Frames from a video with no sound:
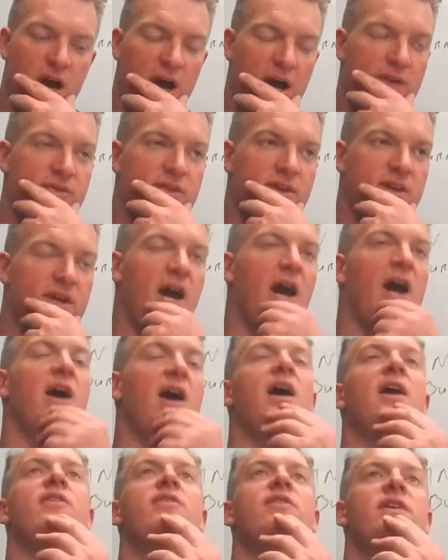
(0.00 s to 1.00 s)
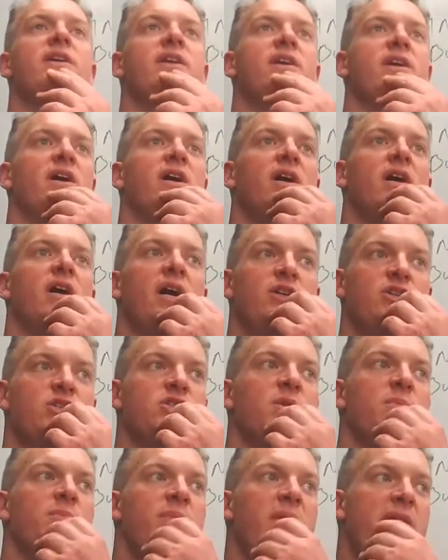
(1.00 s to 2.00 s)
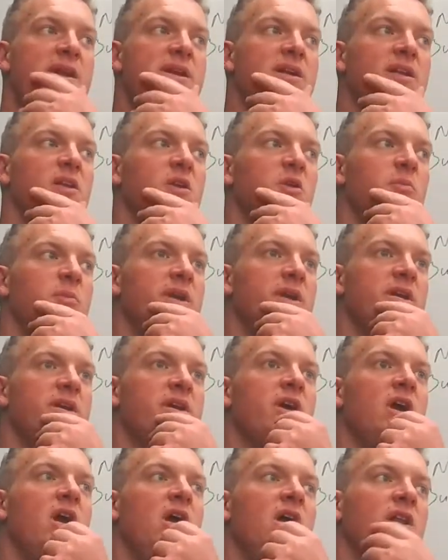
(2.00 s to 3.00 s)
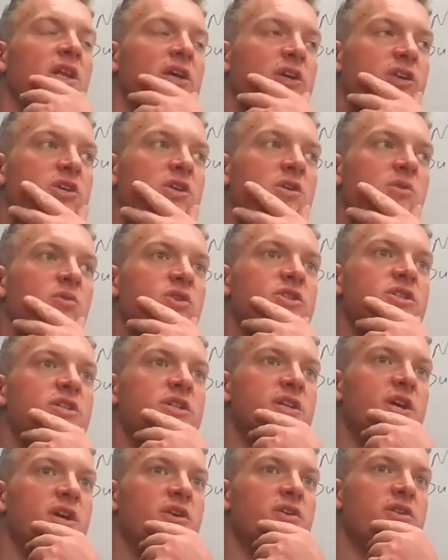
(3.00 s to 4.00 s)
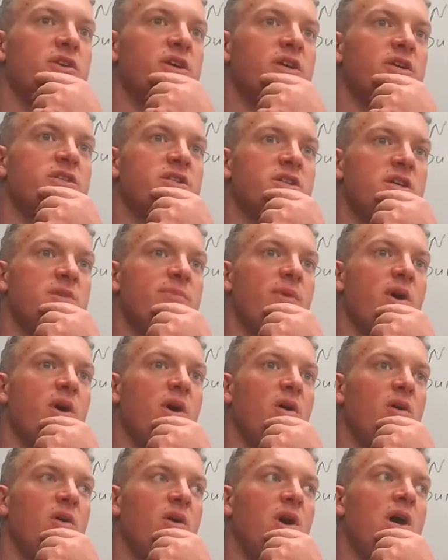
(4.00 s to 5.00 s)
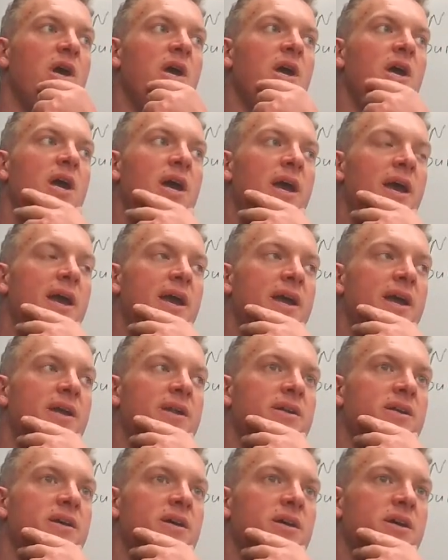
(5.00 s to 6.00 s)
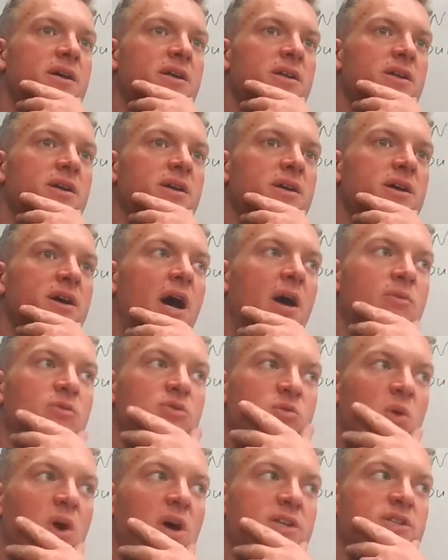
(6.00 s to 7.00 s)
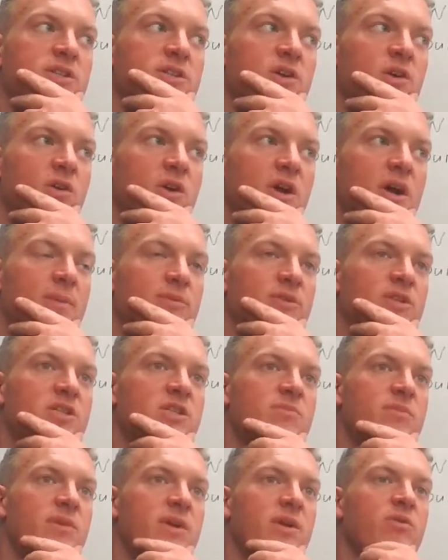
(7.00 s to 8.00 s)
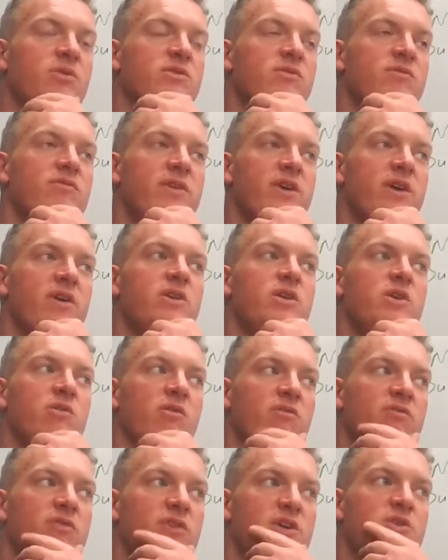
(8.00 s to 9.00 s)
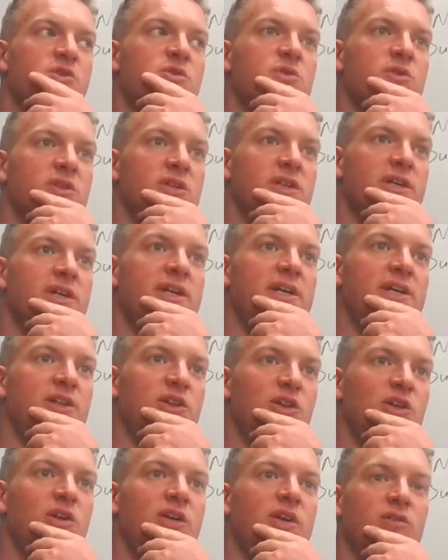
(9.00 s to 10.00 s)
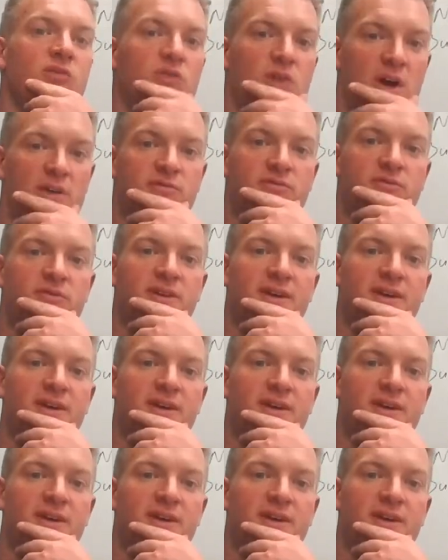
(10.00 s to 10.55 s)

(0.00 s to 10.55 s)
I think I just to paint a little bit here. Like you were sitting under the gazebo, and I was watching the whole competition, but it was you were visually looking rough.